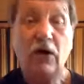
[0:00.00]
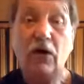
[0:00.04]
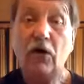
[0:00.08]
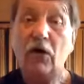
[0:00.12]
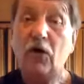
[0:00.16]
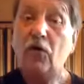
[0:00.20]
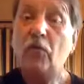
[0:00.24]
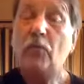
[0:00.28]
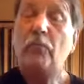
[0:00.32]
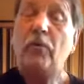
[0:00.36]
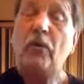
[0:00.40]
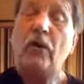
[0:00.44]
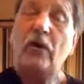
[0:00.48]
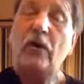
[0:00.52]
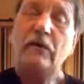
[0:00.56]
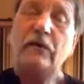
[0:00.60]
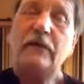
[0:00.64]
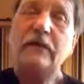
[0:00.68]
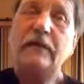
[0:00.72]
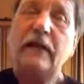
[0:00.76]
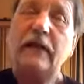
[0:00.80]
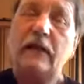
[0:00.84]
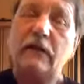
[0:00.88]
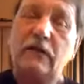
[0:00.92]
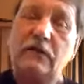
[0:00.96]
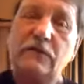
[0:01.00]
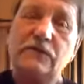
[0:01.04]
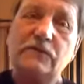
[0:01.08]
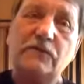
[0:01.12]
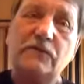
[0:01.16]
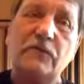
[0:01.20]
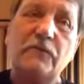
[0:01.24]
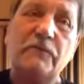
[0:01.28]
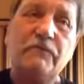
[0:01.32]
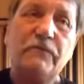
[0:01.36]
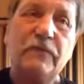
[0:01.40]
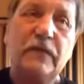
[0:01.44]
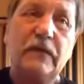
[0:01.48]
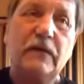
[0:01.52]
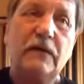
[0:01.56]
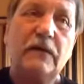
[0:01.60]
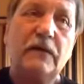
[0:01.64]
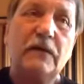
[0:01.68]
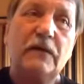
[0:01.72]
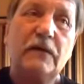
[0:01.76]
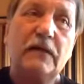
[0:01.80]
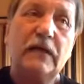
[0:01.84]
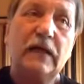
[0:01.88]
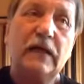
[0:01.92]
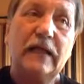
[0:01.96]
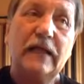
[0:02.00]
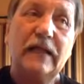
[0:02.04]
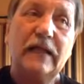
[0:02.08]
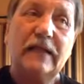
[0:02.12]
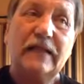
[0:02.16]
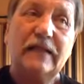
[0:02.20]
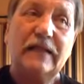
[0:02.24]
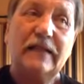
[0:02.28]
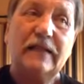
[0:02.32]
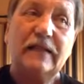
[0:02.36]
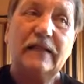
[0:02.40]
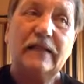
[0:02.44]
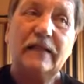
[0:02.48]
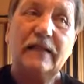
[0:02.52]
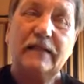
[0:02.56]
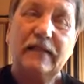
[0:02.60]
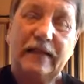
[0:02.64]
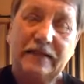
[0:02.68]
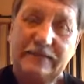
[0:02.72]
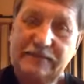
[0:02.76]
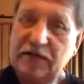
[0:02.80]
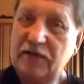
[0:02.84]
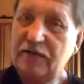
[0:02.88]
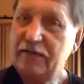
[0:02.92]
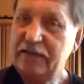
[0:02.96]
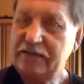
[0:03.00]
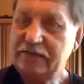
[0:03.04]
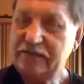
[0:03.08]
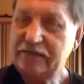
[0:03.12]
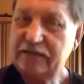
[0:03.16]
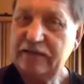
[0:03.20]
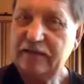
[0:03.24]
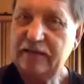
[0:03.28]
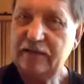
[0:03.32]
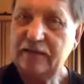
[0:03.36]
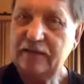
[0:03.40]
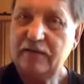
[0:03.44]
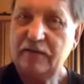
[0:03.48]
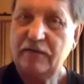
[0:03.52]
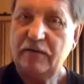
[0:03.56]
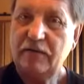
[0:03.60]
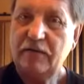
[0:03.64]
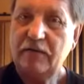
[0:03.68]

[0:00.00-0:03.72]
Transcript: Oh, partly that also. That's how they sing it.